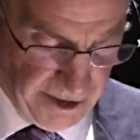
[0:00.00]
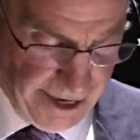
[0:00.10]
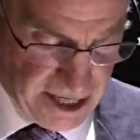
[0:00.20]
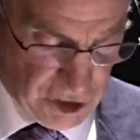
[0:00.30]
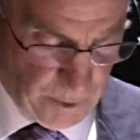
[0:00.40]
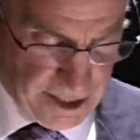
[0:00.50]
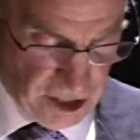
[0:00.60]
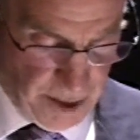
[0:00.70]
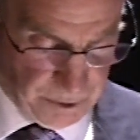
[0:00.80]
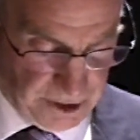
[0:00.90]
The Canso
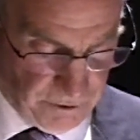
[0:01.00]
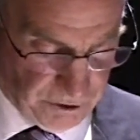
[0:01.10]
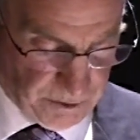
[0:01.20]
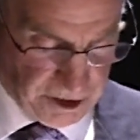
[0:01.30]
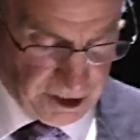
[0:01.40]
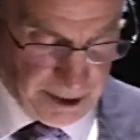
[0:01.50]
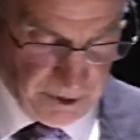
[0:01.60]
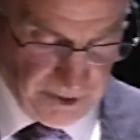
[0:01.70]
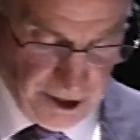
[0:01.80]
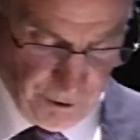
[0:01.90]
A's operated from the
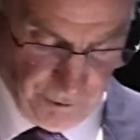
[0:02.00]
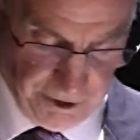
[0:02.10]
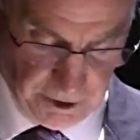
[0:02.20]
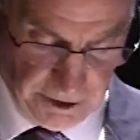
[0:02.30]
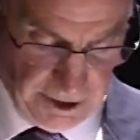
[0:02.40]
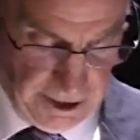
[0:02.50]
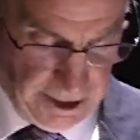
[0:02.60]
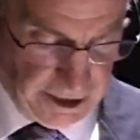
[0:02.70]
Dartmouth airfield